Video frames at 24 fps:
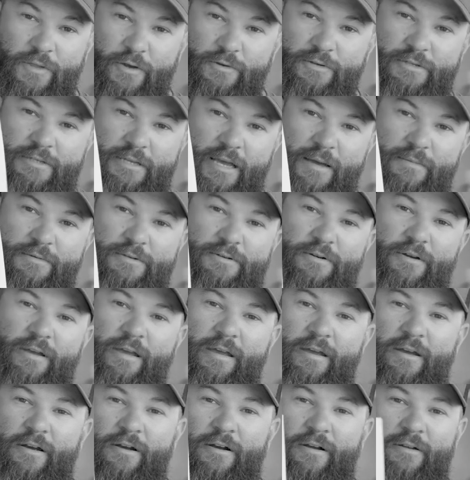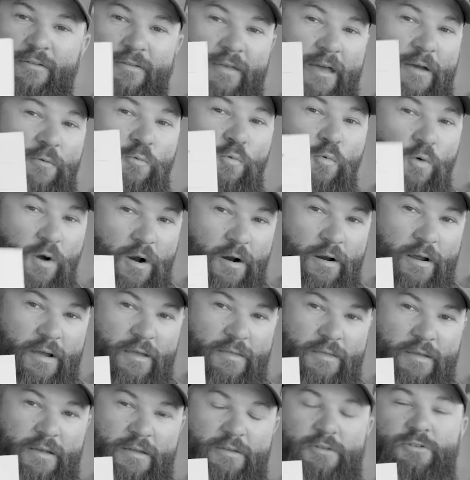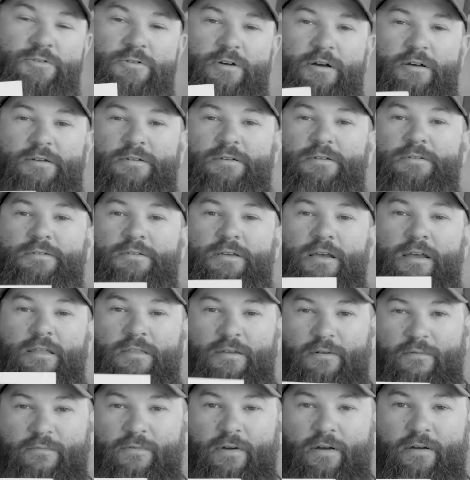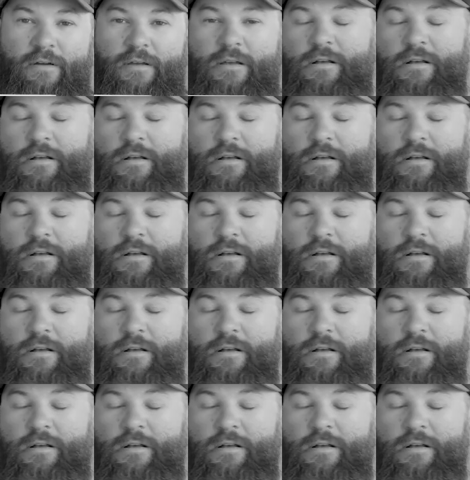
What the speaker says: those steps are here. They were in the instructions and they're very